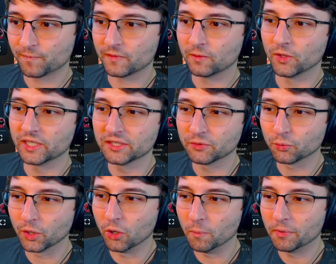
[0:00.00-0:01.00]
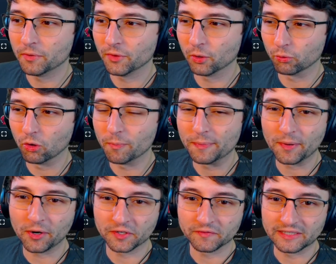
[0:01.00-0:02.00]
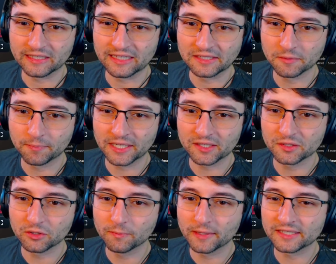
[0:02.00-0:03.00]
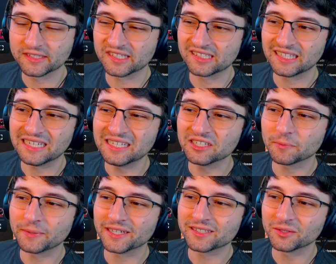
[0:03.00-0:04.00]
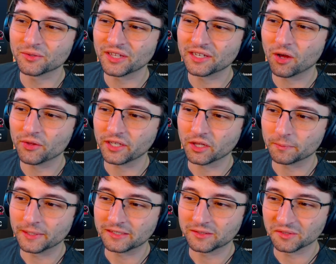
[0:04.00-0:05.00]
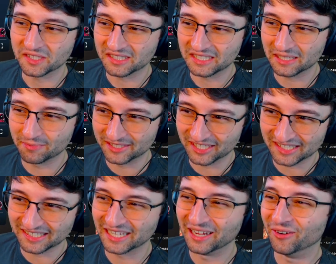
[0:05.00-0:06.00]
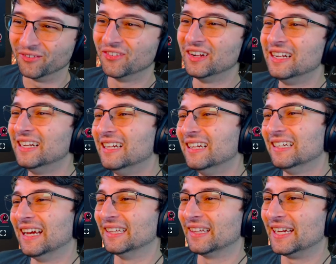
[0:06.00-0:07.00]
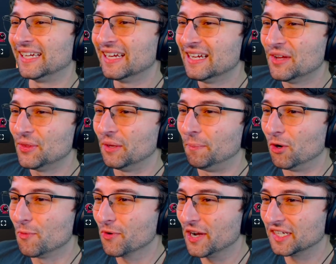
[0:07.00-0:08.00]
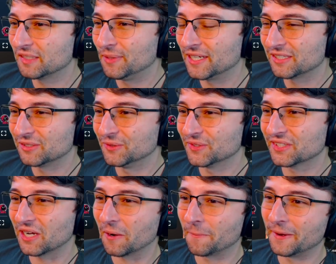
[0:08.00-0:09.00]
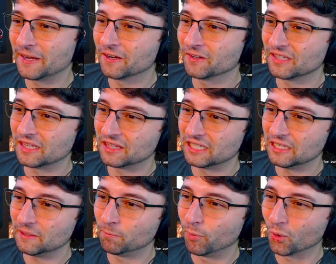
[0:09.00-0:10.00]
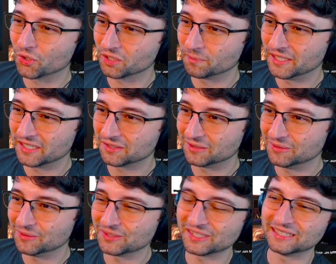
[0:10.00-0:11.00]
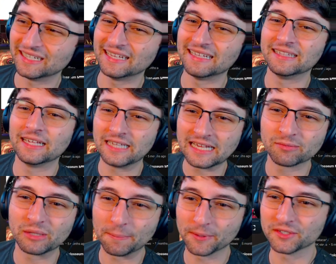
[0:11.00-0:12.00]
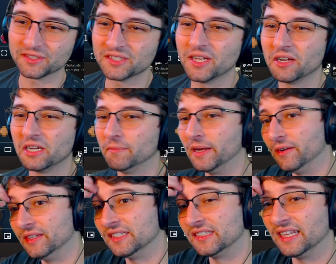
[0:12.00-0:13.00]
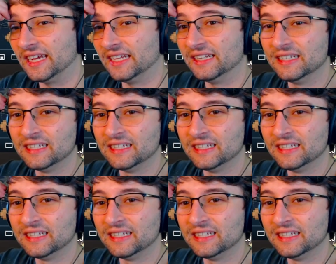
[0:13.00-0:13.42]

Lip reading: look at the rope part of it. That's a pixel, but it's a skinnier pixel than all the other pixels in the image itself. And like the boomerang's pixels are bigger than the border pixels, and then that's what that person's talking about, is that